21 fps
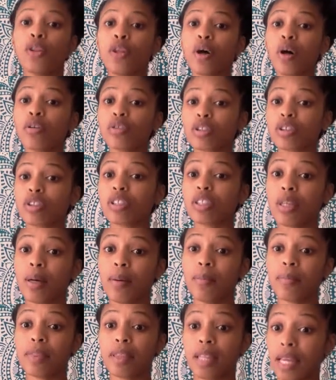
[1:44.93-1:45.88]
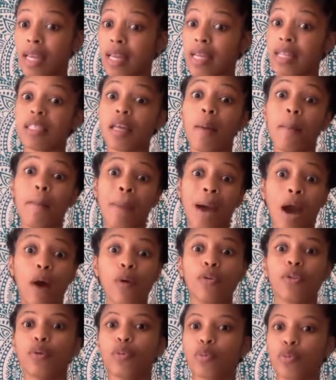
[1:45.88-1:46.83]
Those are some things
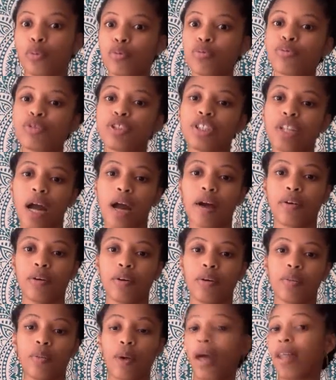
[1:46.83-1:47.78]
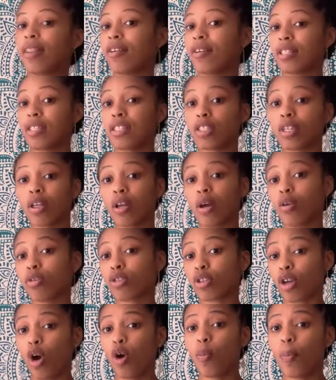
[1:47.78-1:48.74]
about the root chakra, whether it's
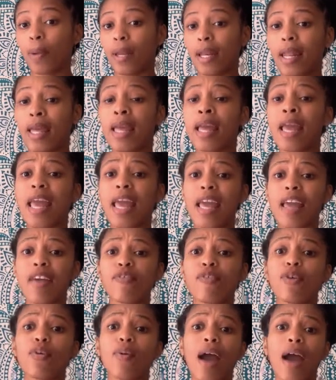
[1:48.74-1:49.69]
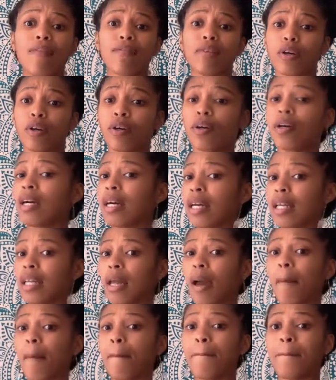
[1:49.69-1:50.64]
closed or open. If you have a good,
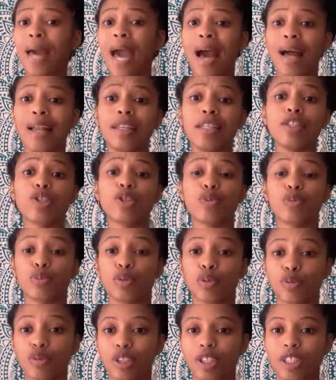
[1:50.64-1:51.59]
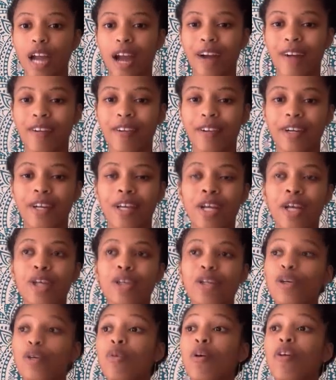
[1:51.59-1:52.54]
balanced root chakra,
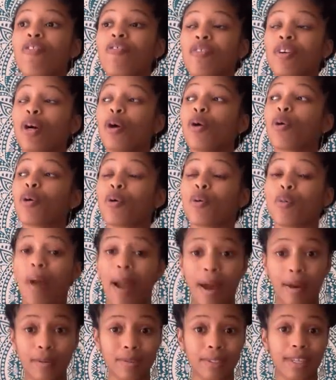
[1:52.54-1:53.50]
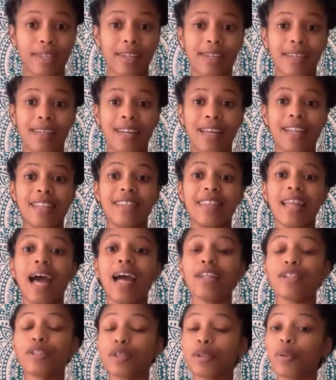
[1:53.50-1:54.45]
you will feel grounded.
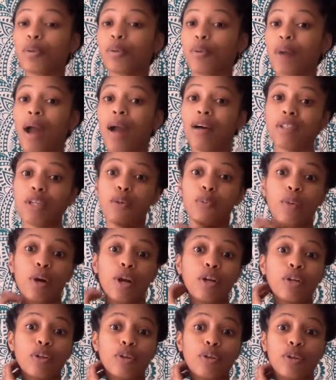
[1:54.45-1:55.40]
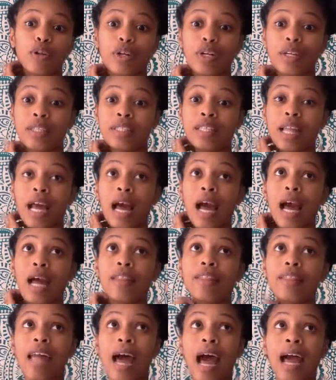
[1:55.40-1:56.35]
Not too grounded where you're
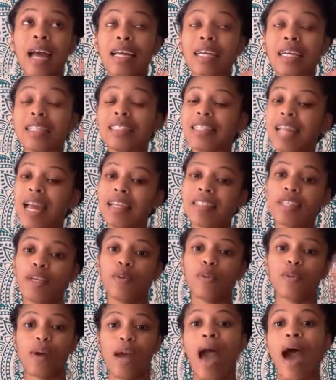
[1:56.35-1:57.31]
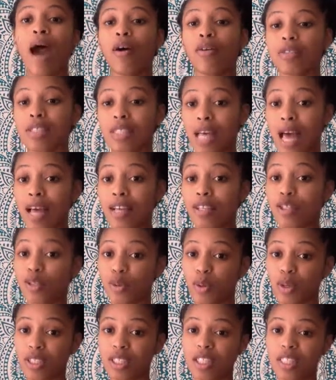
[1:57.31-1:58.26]
not connected with outside
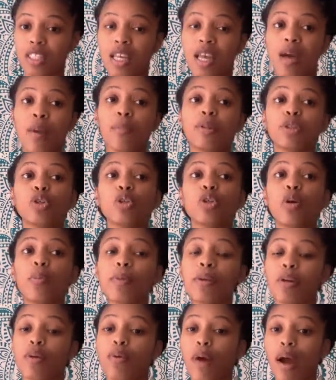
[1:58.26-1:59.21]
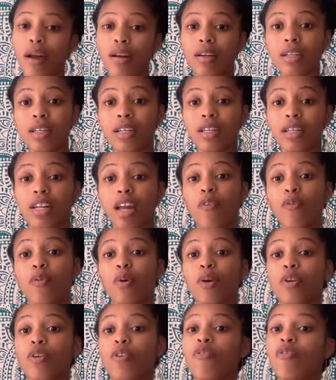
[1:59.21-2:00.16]
sources, but you'll be grounded enough
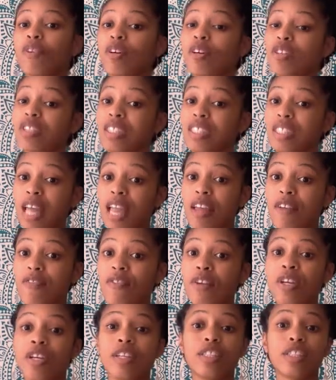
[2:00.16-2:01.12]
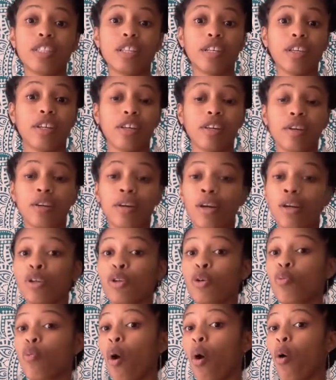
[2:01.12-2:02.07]
where you feel safe, secure,
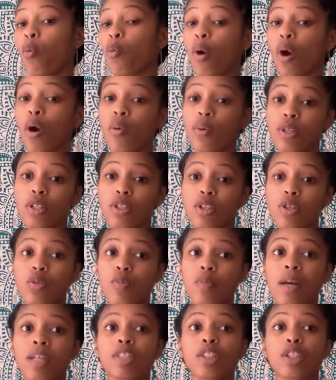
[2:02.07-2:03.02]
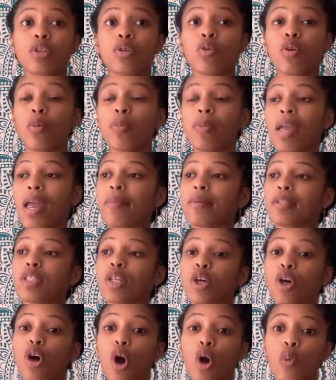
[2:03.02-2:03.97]
you won't worry too much, and you will be able
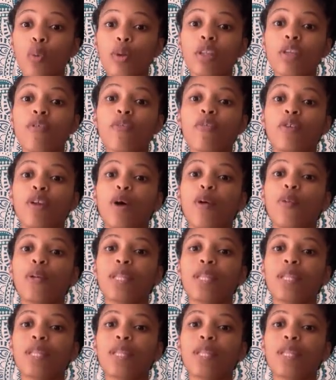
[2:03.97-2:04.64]
to go with the flow